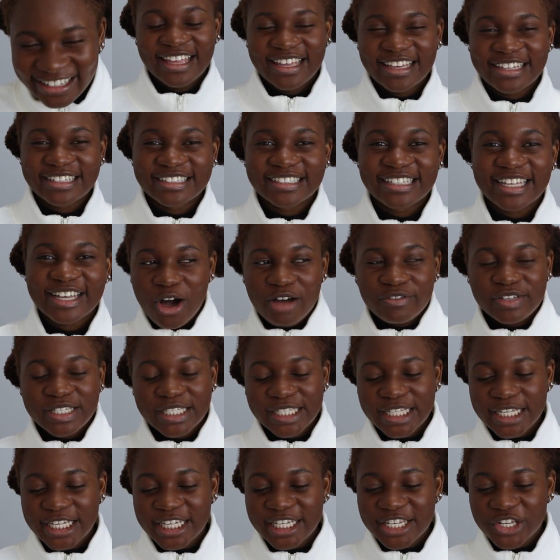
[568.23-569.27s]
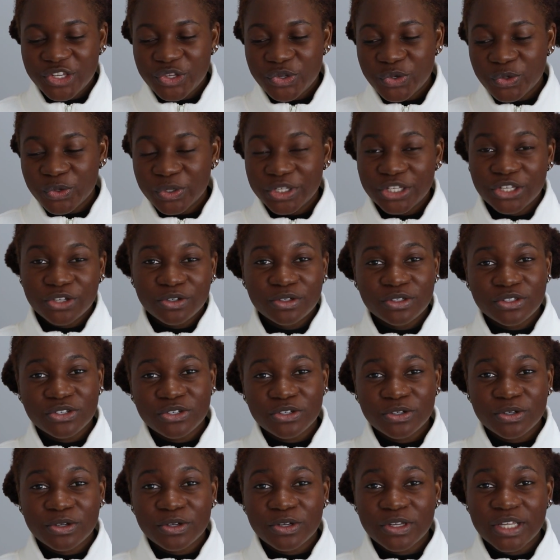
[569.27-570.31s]
And obviously he knew
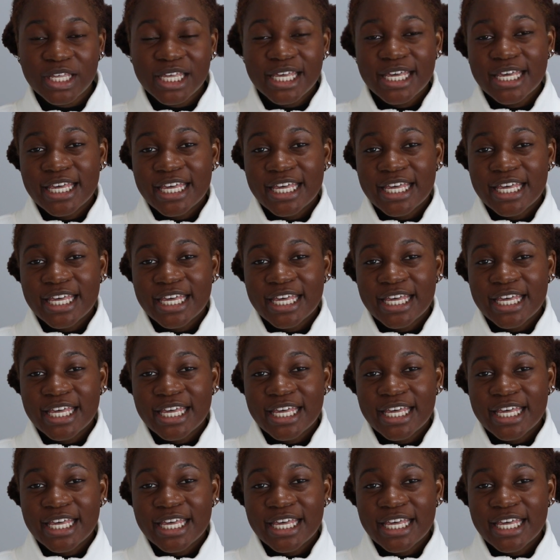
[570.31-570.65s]
Hyungjung